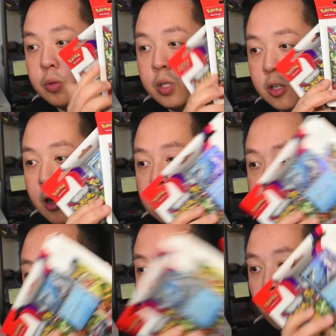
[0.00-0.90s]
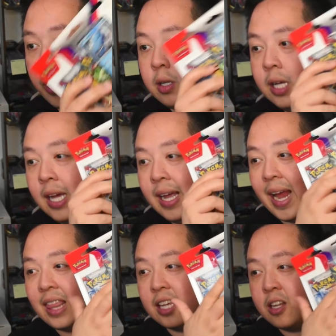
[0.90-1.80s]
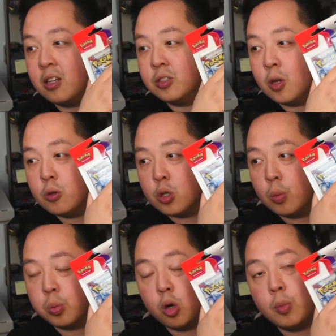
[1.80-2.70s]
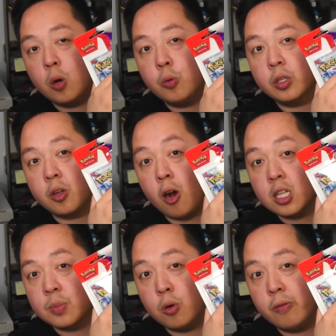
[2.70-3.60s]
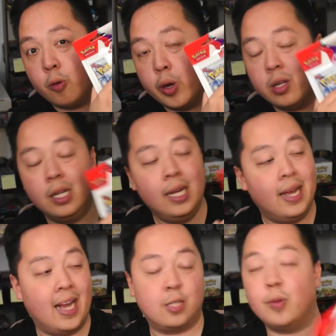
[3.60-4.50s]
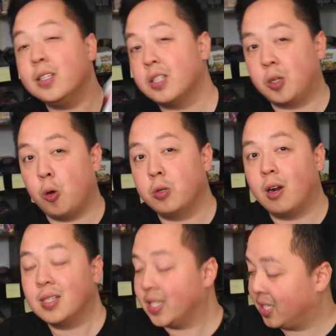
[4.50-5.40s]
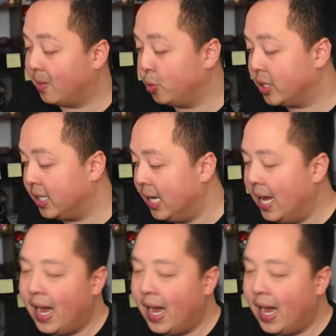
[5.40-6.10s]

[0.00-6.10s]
with the Cosmo foil and the Dondozo promo with the Cosmo foil, as well as the code cards that come with it.